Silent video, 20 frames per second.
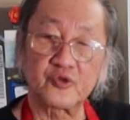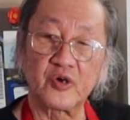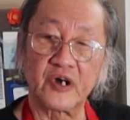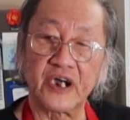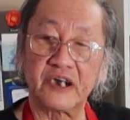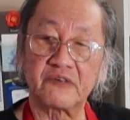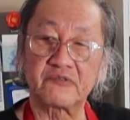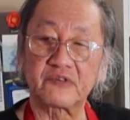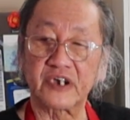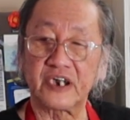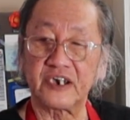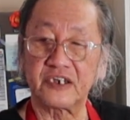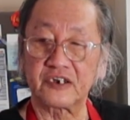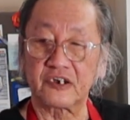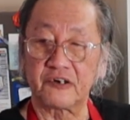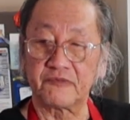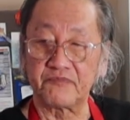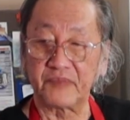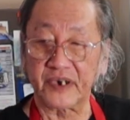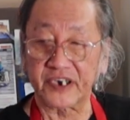12 grams
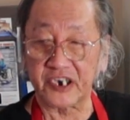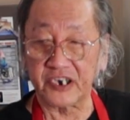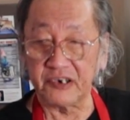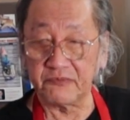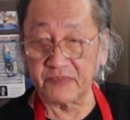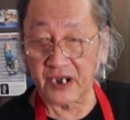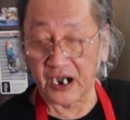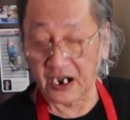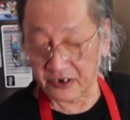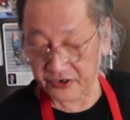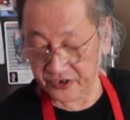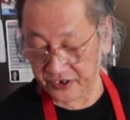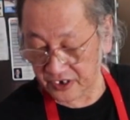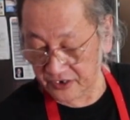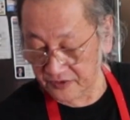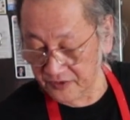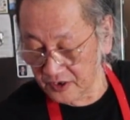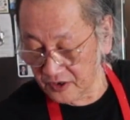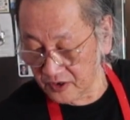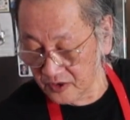of baking
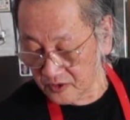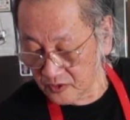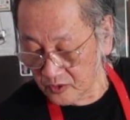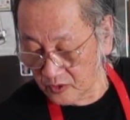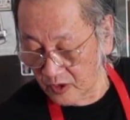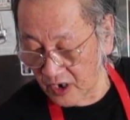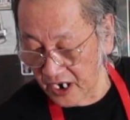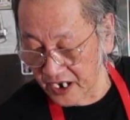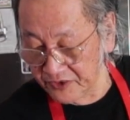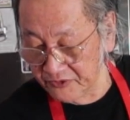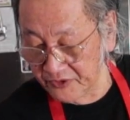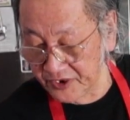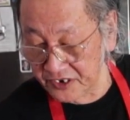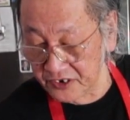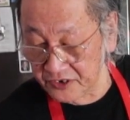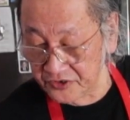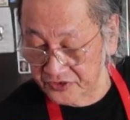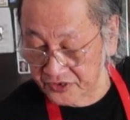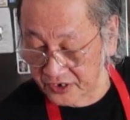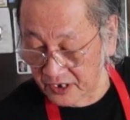powder. Why we
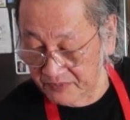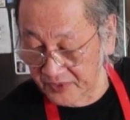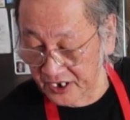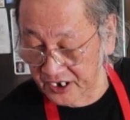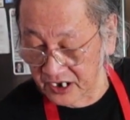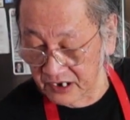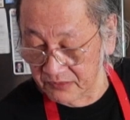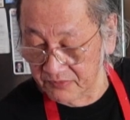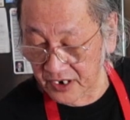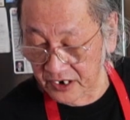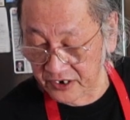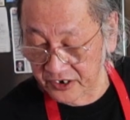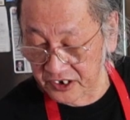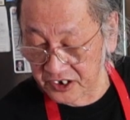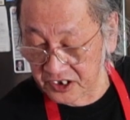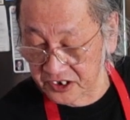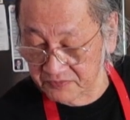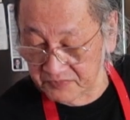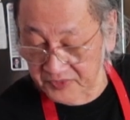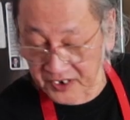use the baking powder
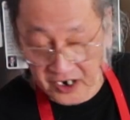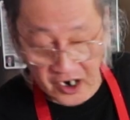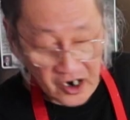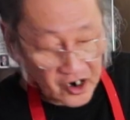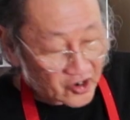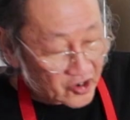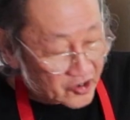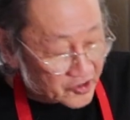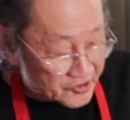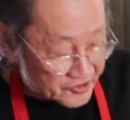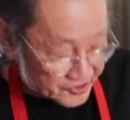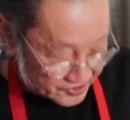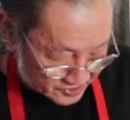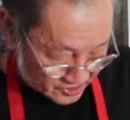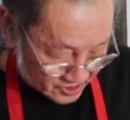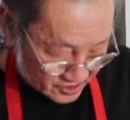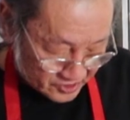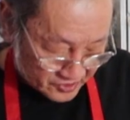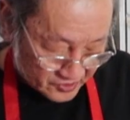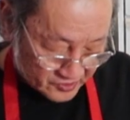is because
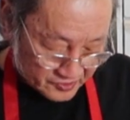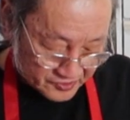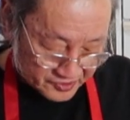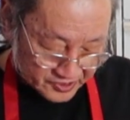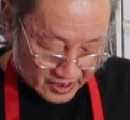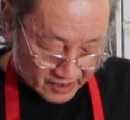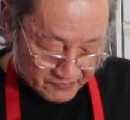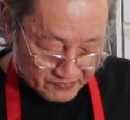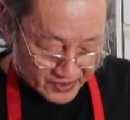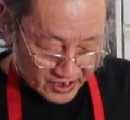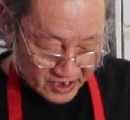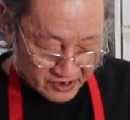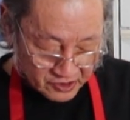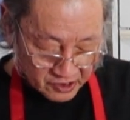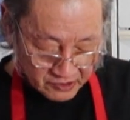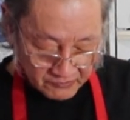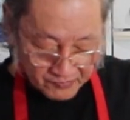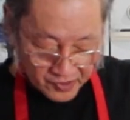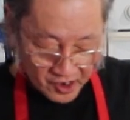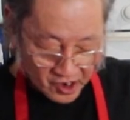sometimes
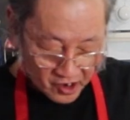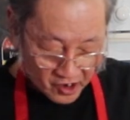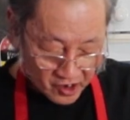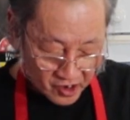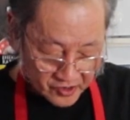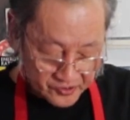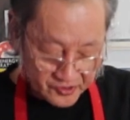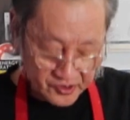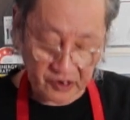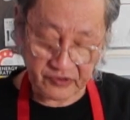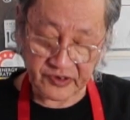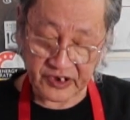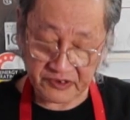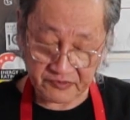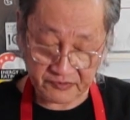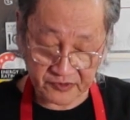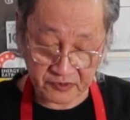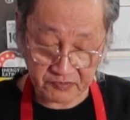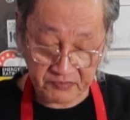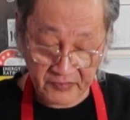the pork got
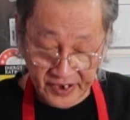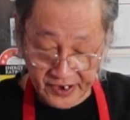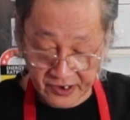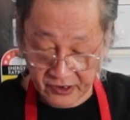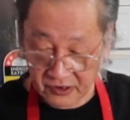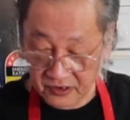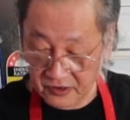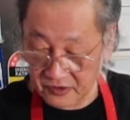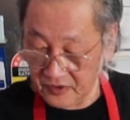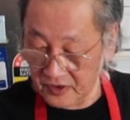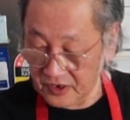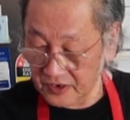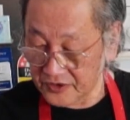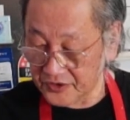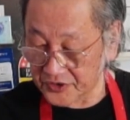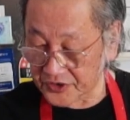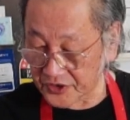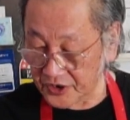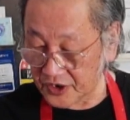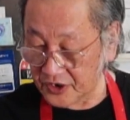a smell.
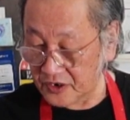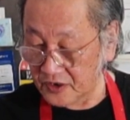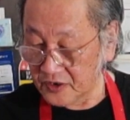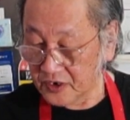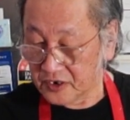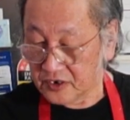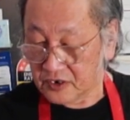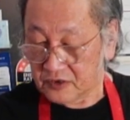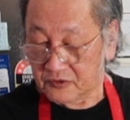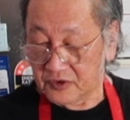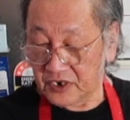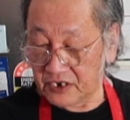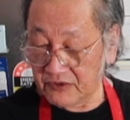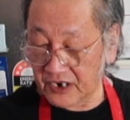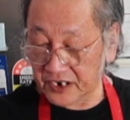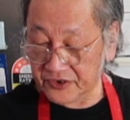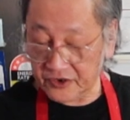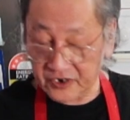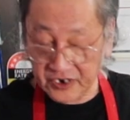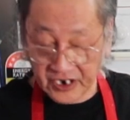So we
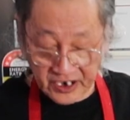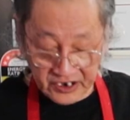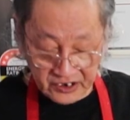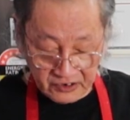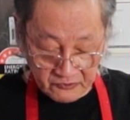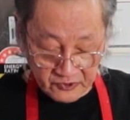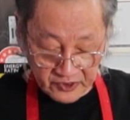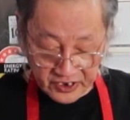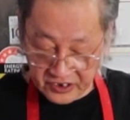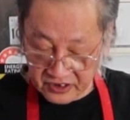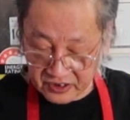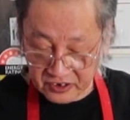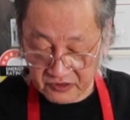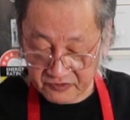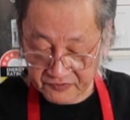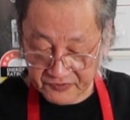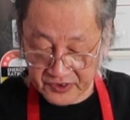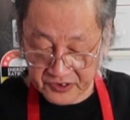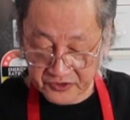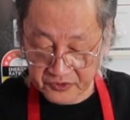want to get rid
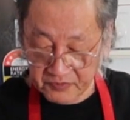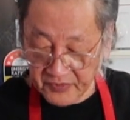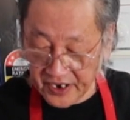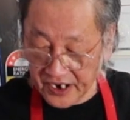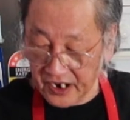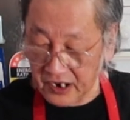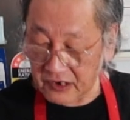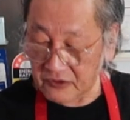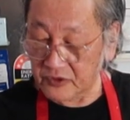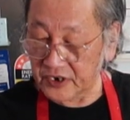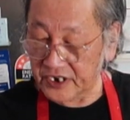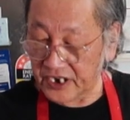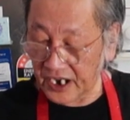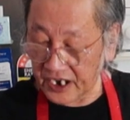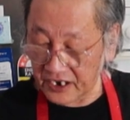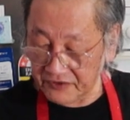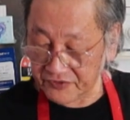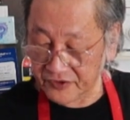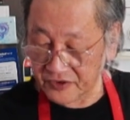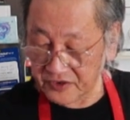of the smell, we
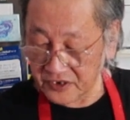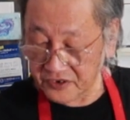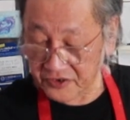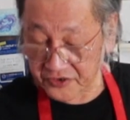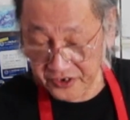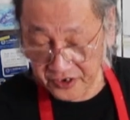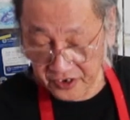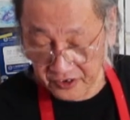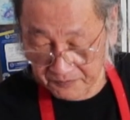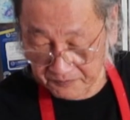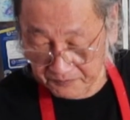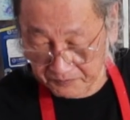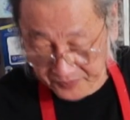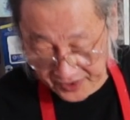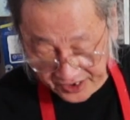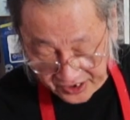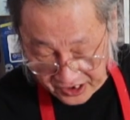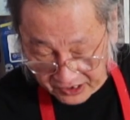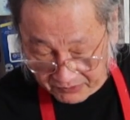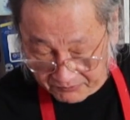have to use a
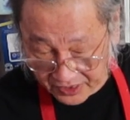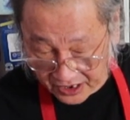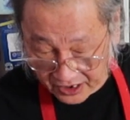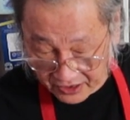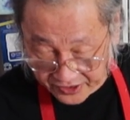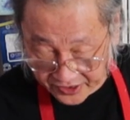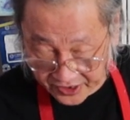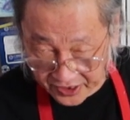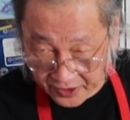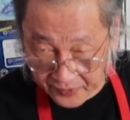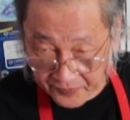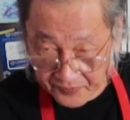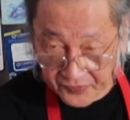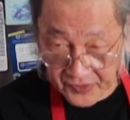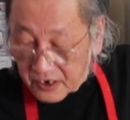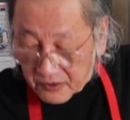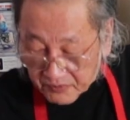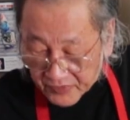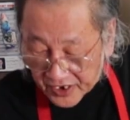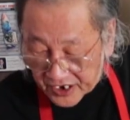baking powder.
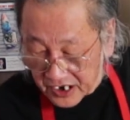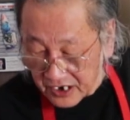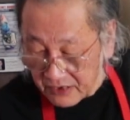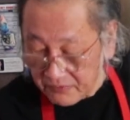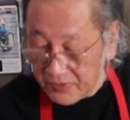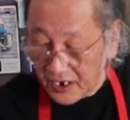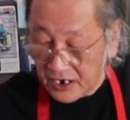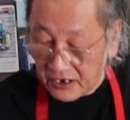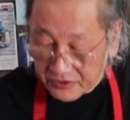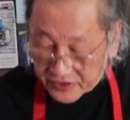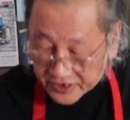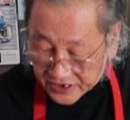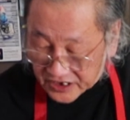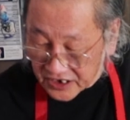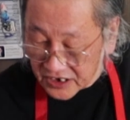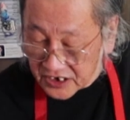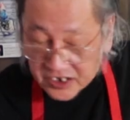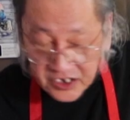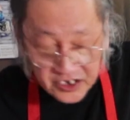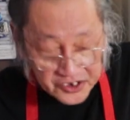Baking
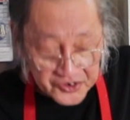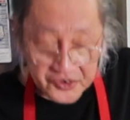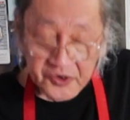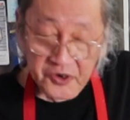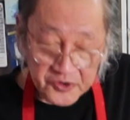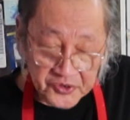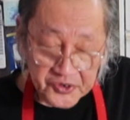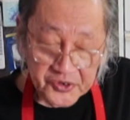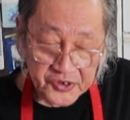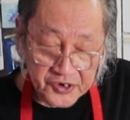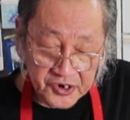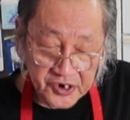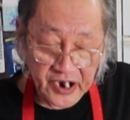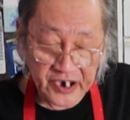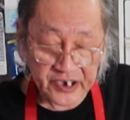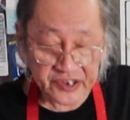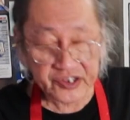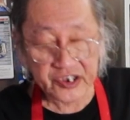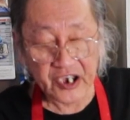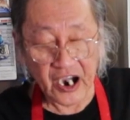powder is also
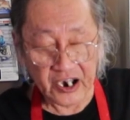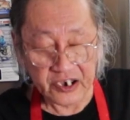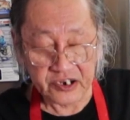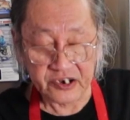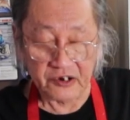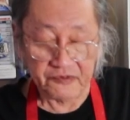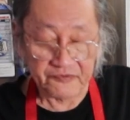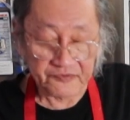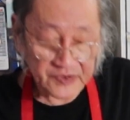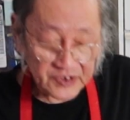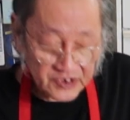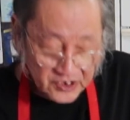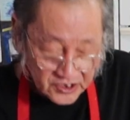a type of